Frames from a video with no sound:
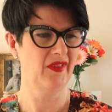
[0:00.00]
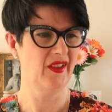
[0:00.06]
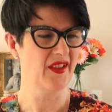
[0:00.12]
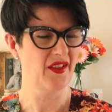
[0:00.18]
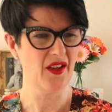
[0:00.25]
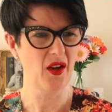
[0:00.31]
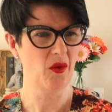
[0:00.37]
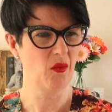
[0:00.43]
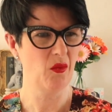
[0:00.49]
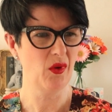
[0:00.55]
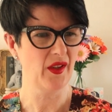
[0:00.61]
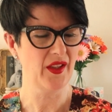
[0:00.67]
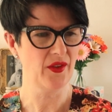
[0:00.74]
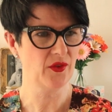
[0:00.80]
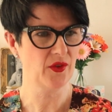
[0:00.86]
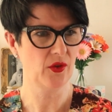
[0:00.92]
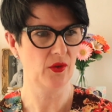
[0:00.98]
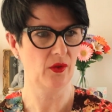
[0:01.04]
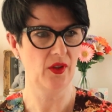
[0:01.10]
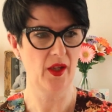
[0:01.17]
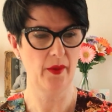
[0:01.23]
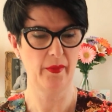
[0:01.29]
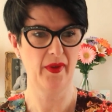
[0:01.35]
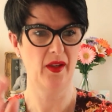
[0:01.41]
don't know what you'd call
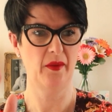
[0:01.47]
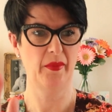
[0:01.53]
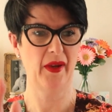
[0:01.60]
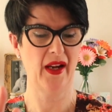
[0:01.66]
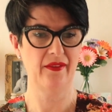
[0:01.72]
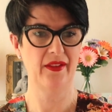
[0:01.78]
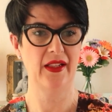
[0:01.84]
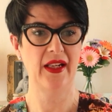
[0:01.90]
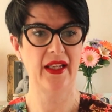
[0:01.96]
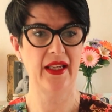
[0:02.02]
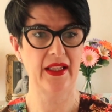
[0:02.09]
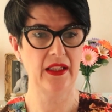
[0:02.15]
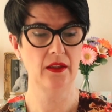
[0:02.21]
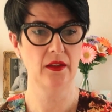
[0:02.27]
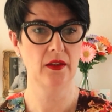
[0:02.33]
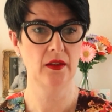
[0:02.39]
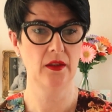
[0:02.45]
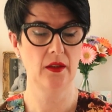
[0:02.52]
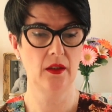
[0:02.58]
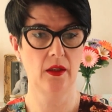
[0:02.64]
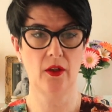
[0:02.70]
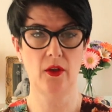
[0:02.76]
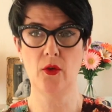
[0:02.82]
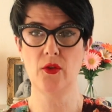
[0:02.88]
it, but apparently,
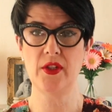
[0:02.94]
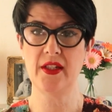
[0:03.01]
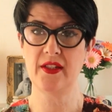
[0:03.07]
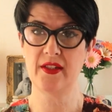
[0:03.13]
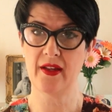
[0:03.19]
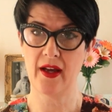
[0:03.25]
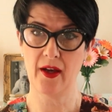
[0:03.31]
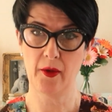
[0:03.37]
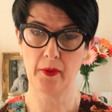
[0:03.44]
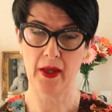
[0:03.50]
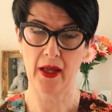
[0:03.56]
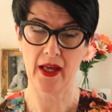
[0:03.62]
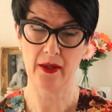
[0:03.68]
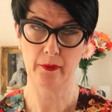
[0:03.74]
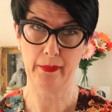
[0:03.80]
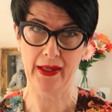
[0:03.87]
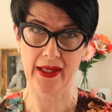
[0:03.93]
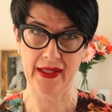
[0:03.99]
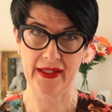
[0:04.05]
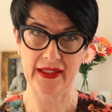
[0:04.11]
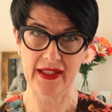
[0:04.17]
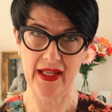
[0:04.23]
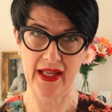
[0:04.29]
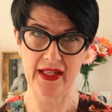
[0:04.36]
according to
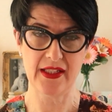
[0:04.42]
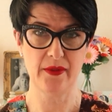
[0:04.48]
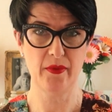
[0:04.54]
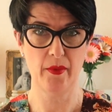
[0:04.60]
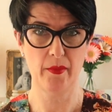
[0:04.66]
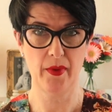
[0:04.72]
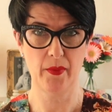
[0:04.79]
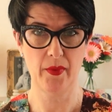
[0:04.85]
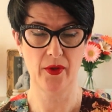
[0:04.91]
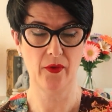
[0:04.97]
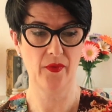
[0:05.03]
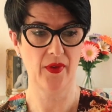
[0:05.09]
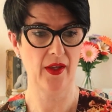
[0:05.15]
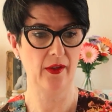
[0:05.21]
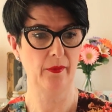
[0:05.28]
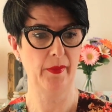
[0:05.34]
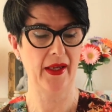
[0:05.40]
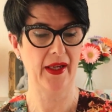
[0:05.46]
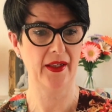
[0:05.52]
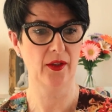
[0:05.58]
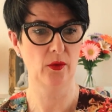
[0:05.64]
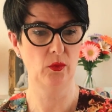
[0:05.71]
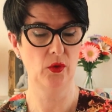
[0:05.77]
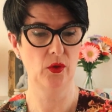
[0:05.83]
Alpaca Lady when we went on the
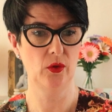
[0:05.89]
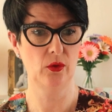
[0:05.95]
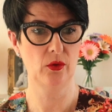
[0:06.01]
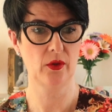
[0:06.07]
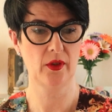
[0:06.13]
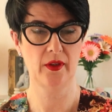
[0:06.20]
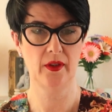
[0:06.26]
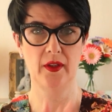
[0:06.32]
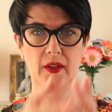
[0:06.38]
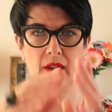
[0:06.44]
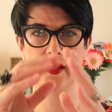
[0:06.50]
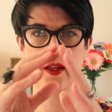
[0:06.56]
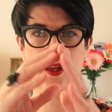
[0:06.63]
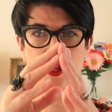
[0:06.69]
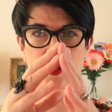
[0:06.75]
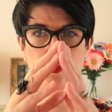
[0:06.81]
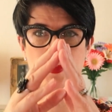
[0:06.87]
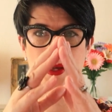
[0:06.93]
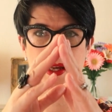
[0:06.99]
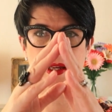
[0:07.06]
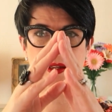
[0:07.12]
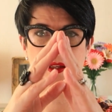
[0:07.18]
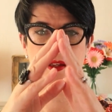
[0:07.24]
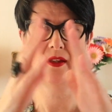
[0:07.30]
alpaca walk,
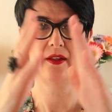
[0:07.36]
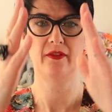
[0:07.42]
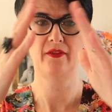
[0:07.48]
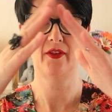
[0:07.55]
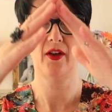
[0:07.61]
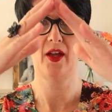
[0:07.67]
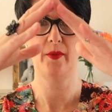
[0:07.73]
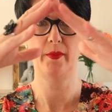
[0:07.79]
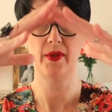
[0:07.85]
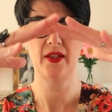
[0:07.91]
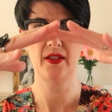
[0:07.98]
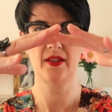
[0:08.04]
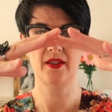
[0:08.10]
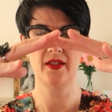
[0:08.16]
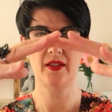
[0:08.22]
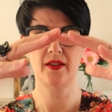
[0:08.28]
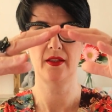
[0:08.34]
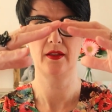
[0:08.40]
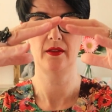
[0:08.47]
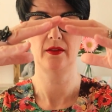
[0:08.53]
alpaca fibres